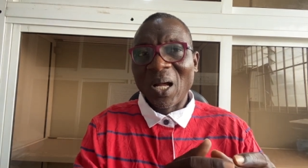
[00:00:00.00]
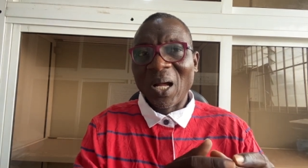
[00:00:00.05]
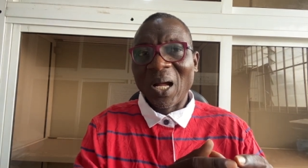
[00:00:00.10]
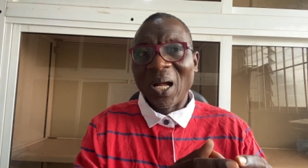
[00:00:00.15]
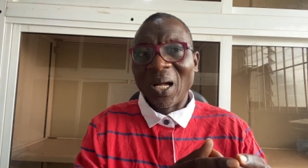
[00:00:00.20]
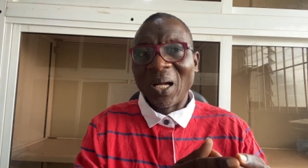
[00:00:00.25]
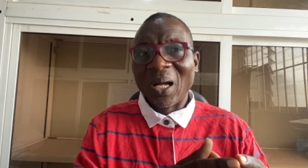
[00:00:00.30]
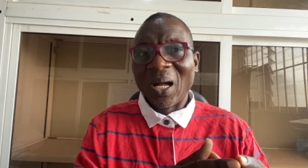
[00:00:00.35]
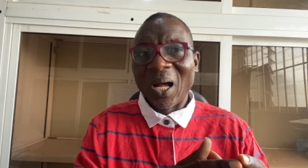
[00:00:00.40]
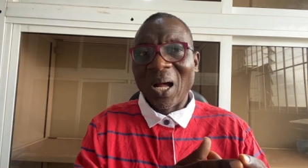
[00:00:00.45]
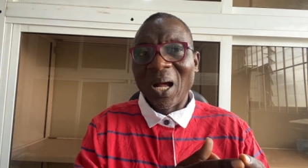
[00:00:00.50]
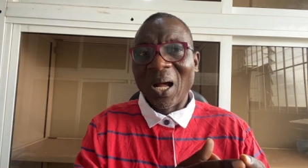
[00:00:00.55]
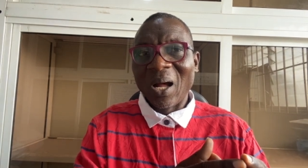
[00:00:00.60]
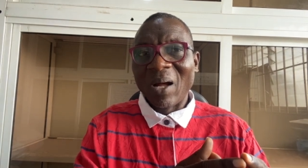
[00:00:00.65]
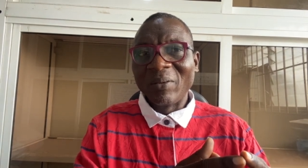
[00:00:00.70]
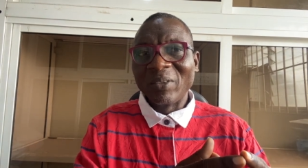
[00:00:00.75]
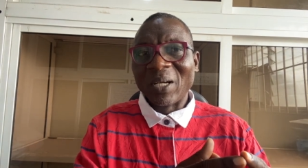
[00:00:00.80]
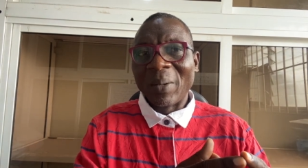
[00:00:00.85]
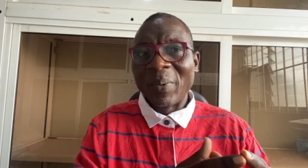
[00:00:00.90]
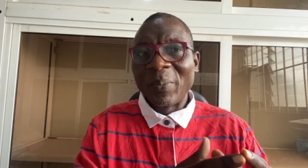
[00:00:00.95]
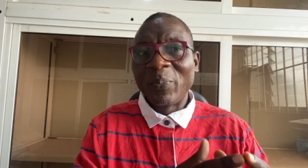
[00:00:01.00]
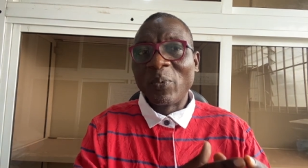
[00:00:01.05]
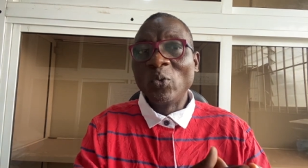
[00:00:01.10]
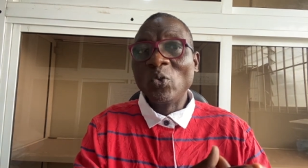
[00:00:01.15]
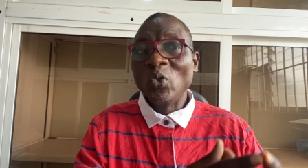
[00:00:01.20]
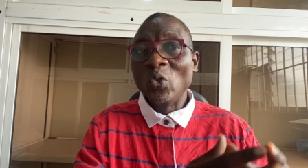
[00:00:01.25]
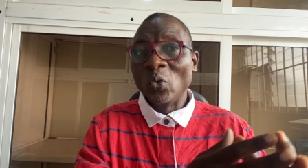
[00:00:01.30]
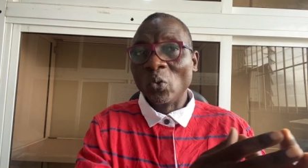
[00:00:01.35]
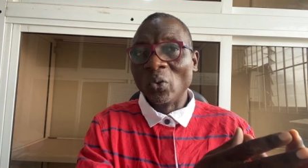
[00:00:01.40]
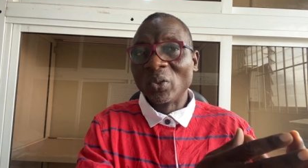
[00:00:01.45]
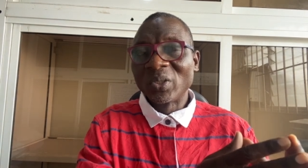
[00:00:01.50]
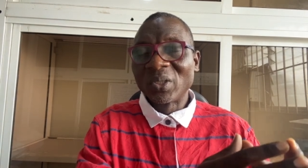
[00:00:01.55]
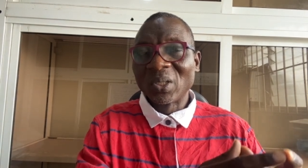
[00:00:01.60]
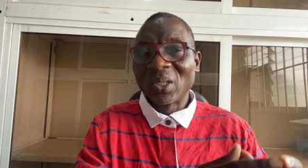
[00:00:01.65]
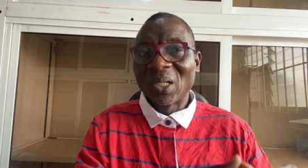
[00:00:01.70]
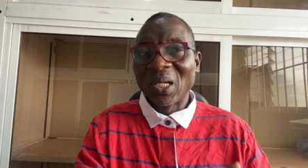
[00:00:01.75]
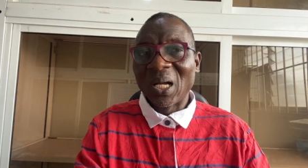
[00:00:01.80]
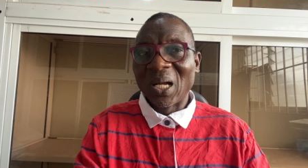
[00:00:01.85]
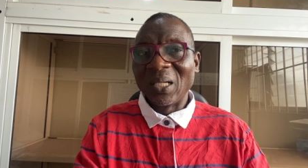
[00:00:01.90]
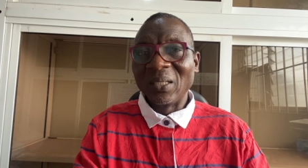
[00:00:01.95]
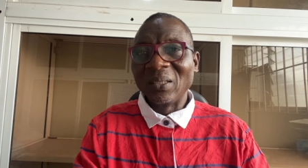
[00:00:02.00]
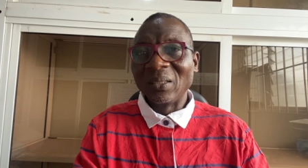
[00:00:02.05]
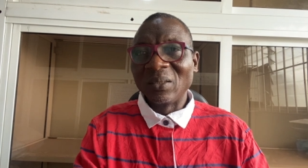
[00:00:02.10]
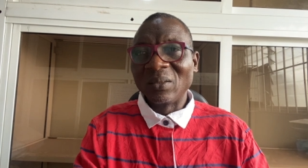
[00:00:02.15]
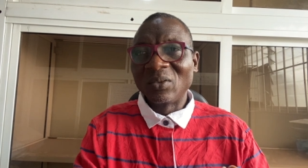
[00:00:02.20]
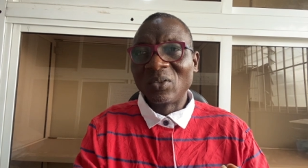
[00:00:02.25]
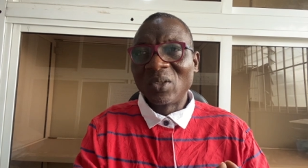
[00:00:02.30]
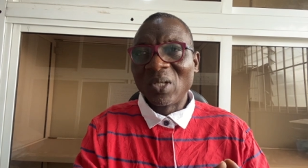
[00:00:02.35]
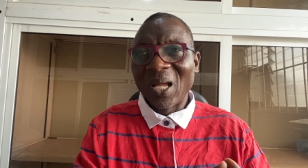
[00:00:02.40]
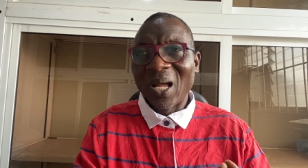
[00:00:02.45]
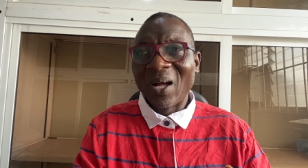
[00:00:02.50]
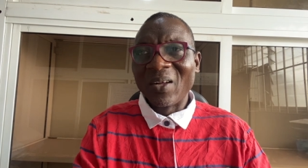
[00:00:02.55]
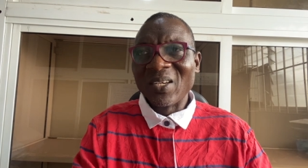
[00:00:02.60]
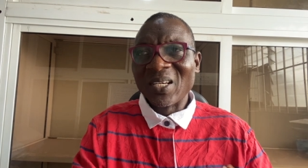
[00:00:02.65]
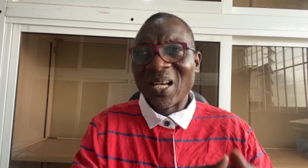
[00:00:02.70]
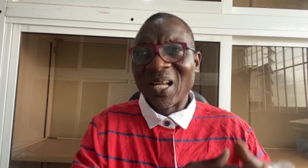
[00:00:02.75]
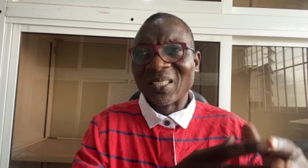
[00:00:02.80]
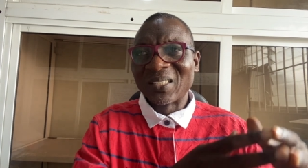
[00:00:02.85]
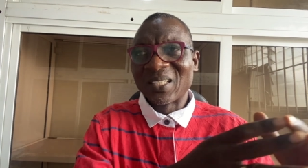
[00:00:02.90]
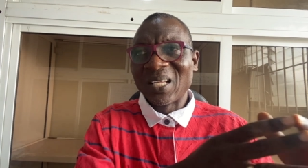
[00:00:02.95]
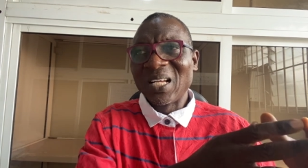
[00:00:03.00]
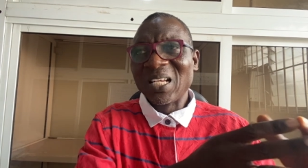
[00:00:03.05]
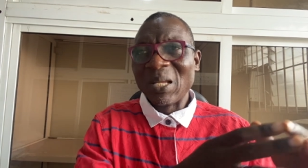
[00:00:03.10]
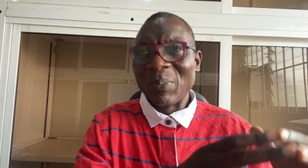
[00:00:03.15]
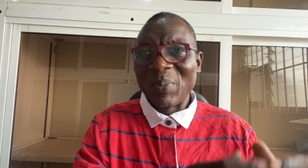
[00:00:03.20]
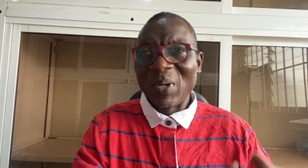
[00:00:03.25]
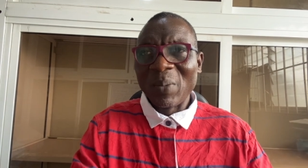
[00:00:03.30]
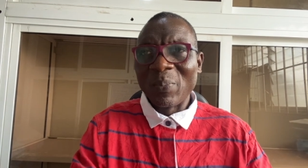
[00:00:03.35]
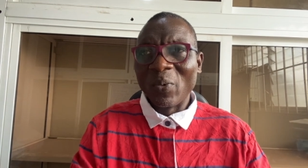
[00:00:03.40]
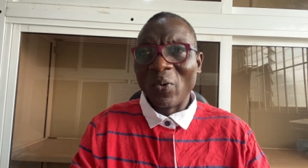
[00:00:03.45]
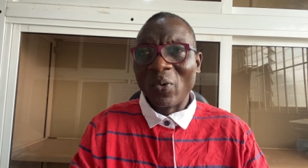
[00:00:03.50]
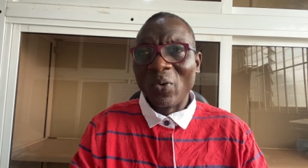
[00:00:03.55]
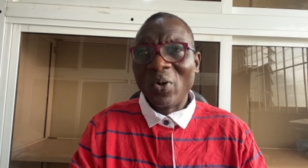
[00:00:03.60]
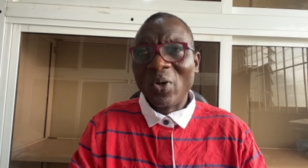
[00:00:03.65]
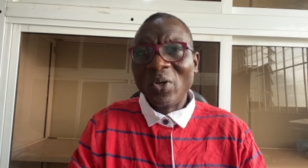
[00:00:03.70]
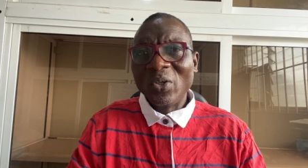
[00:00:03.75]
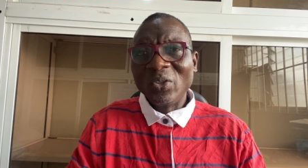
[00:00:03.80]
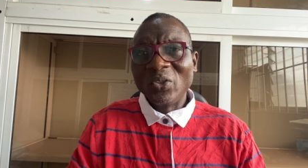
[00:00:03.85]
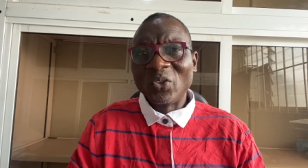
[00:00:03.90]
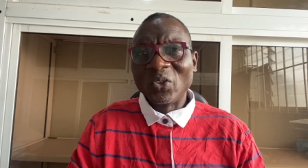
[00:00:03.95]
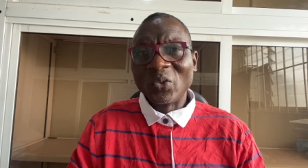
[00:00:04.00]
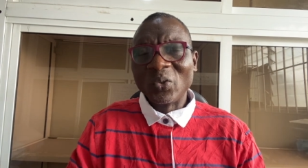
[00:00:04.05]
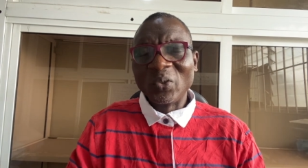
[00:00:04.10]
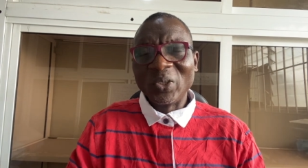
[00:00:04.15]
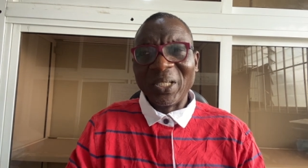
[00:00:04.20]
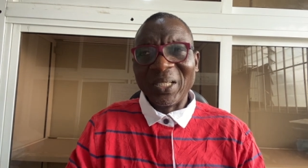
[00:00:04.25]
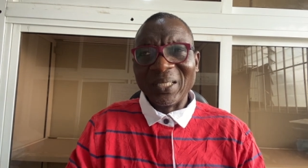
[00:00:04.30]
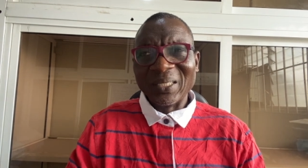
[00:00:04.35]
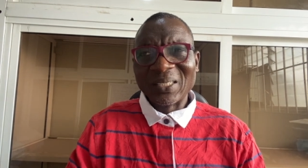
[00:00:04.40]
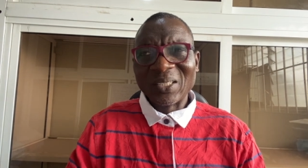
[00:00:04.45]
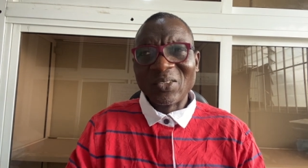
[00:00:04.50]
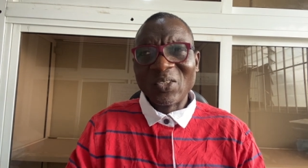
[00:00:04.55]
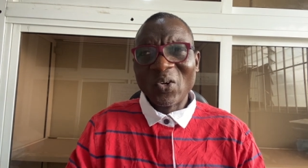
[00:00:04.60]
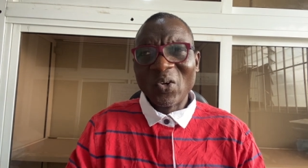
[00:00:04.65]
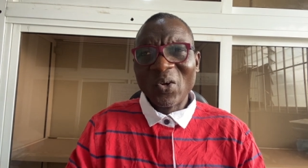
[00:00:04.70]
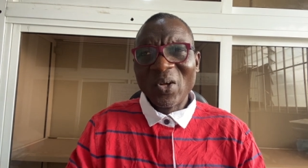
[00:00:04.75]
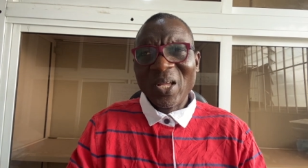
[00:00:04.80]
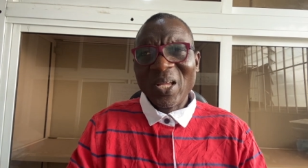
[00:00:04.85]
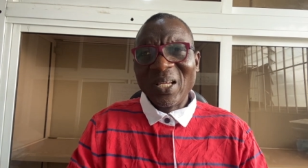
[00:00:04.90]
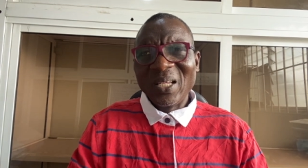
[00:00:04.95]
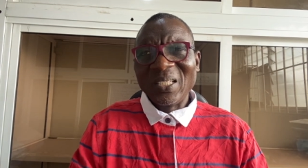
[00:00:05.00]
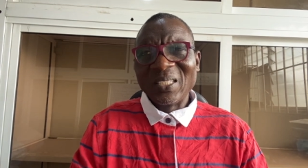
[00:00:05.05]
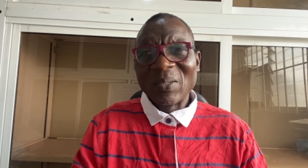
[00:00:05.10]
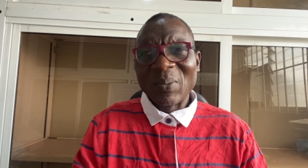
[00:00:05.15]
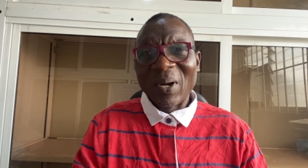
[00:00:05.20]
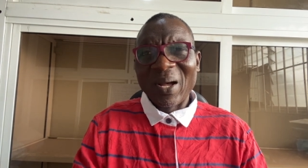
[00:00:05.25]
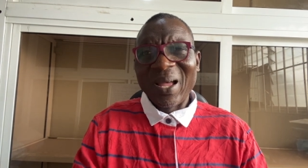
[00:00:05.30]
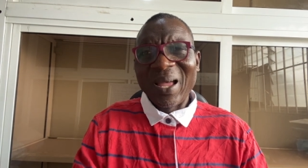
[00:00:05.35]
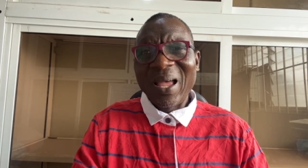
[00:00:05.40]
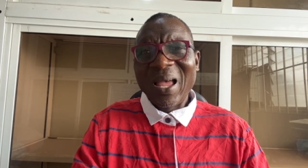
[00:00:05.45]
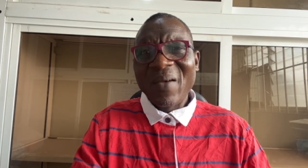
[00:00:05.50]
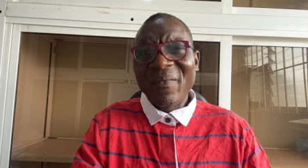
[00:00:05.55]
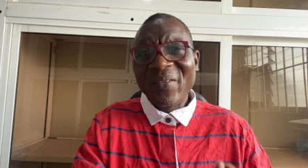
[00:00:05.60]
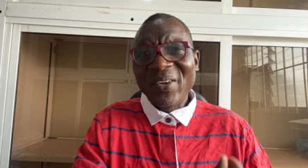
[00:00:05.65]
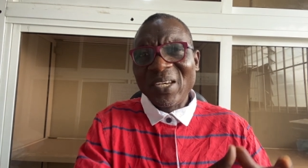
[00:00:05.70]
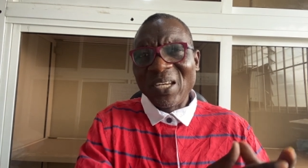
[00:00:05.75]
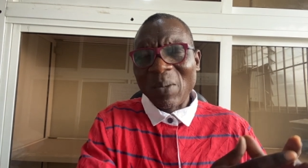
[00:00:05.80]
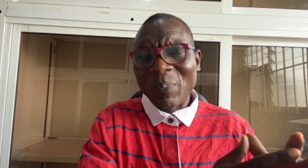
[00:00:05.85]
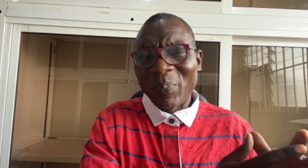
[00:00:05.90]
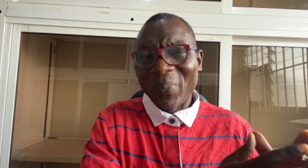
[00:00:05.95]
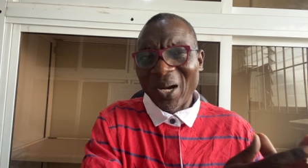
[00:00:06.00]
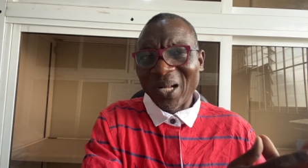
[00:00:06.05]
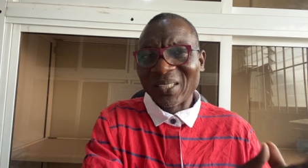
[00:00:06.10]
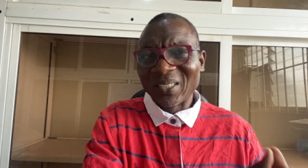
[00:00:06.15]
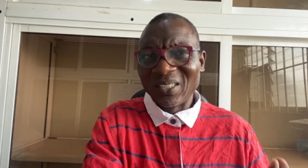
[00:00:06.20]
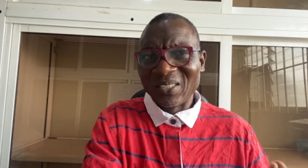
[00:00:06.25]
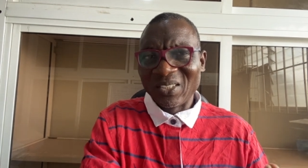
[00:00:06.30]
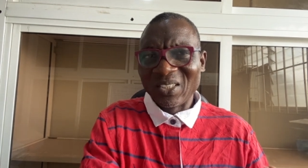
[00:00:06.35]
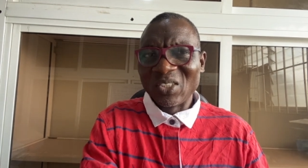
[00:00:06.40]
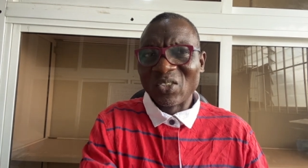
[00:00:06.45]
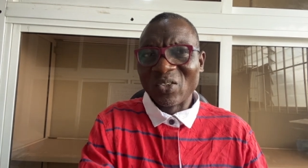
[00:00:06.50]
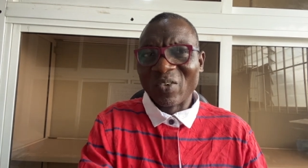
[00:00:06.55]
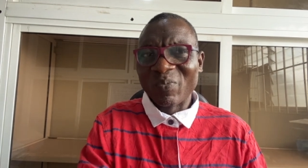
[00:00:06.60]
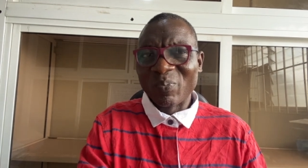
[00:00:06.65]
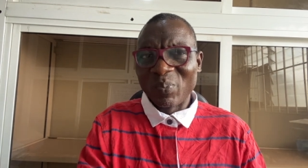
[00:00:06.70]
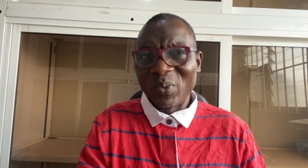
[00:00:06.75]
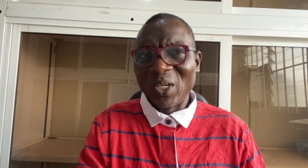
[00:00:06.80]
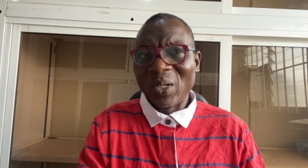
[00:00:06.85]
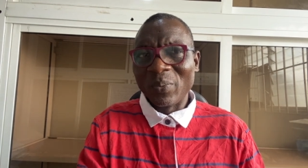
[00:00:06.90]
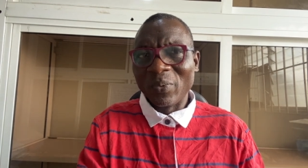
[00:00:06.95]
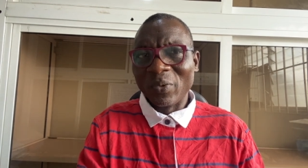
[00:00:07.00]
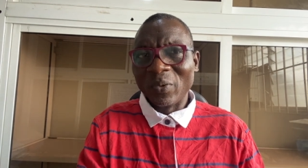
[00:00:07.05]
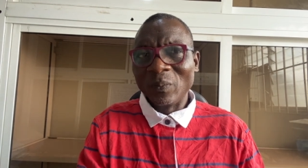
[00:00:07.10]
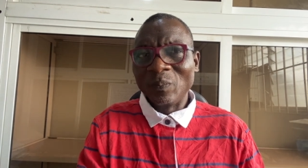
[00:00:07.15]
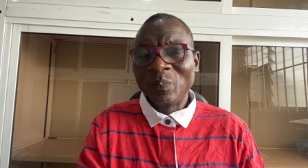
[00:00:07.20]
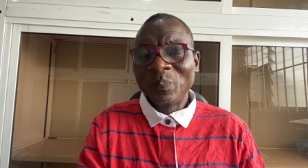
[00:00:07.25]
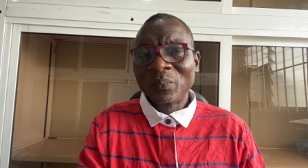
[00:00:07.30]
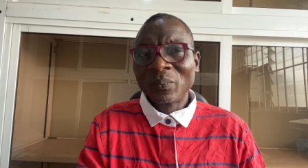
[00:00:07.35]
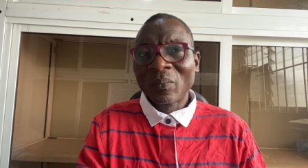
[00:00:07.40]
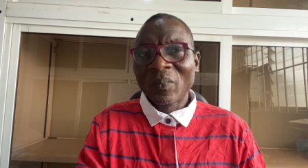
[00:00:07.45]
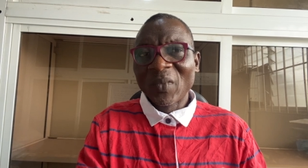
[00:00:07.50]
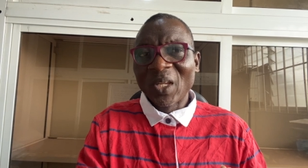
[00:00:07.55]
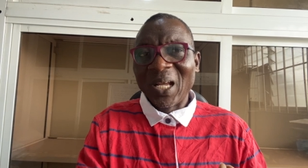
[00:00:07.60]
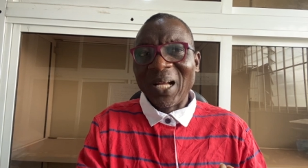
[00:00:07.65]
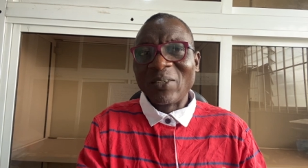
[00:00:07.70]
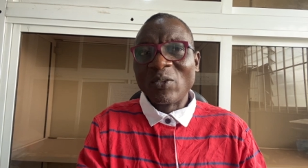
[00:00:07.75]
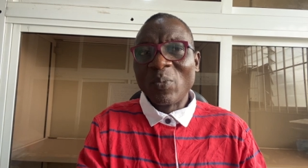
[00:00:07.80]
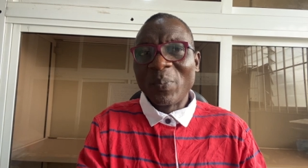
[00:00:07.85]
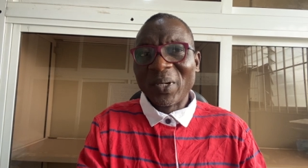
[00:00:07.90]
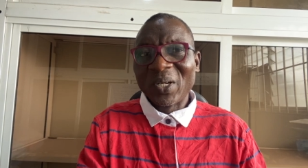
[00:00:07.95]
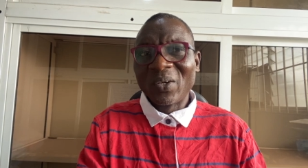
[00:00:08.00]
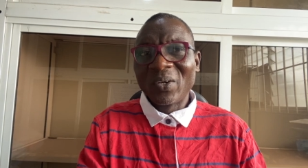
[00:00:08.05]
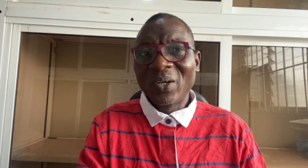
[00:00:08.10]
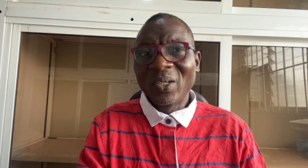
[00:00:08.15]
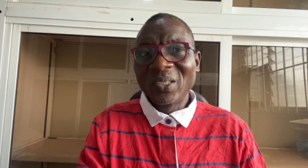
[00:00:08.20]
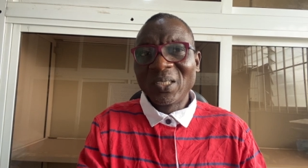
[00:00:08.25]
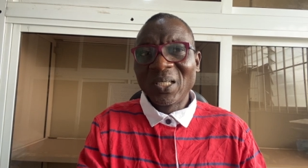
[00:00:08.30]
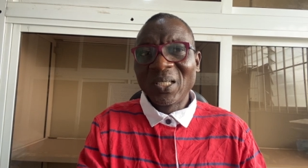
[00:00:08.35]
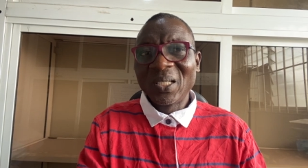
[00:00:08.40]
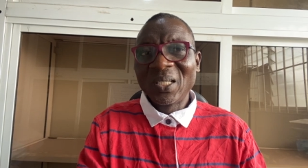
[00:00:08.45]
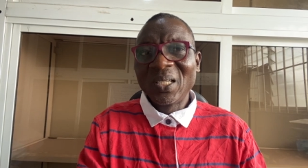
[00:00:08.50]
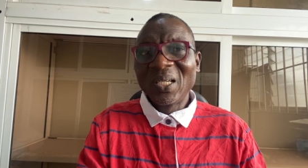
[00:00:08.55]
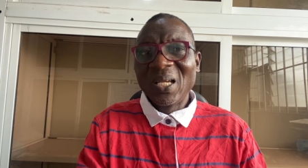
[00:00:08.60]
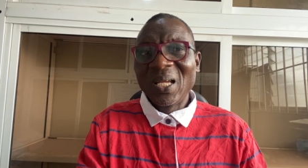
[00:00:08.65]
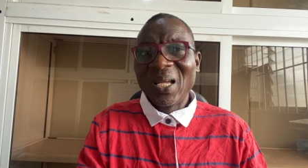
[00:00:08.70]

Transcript: uh, uh, that people use and understand the people through this. you know, it's about everyday practices of people. Ethnomethodology